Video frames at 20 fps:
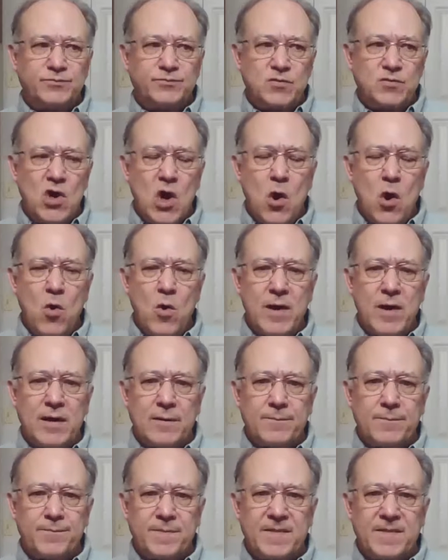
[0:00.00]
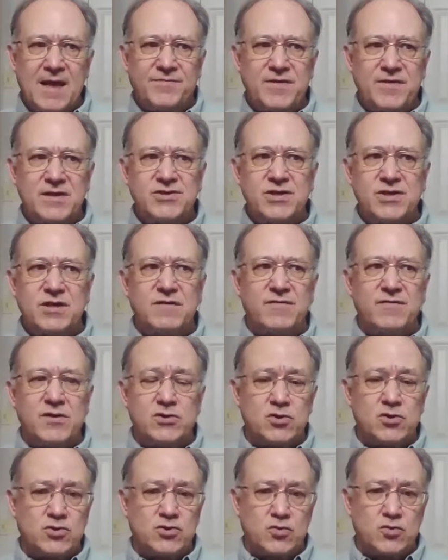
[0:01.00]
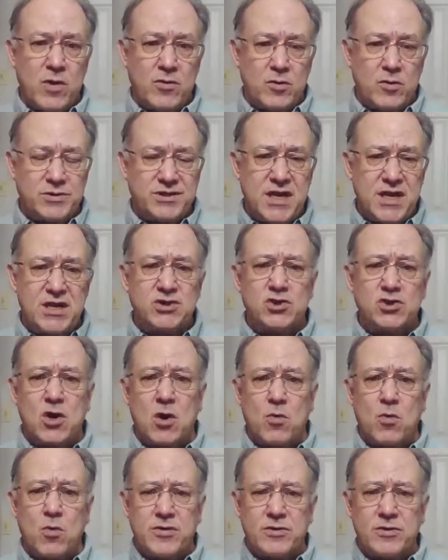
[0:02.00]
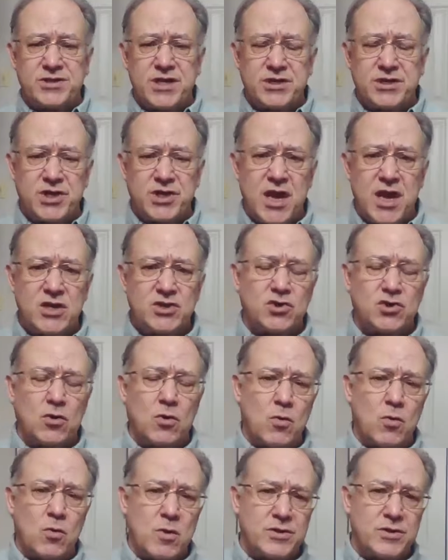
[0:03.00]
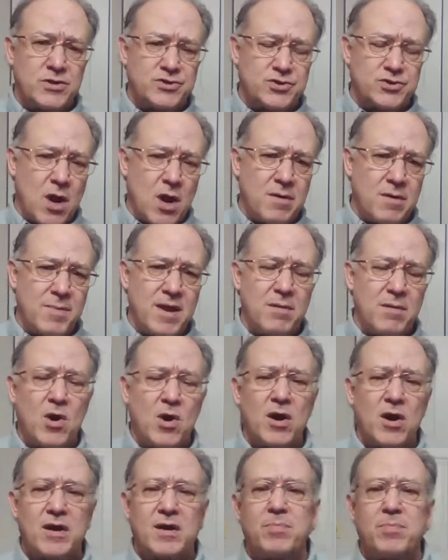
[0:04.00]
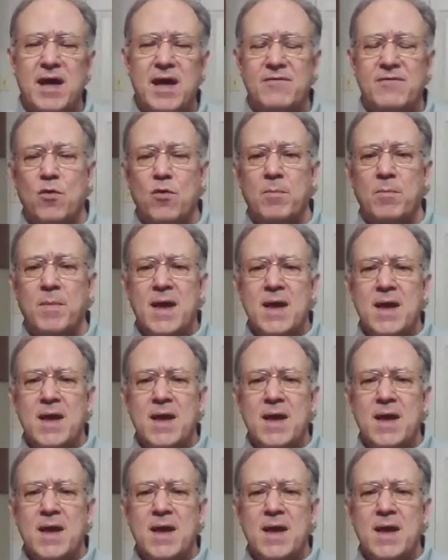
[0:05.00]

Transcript: Knowing that these individuals, whether it's HR, whether it's educational, whether it's automated marketing platform,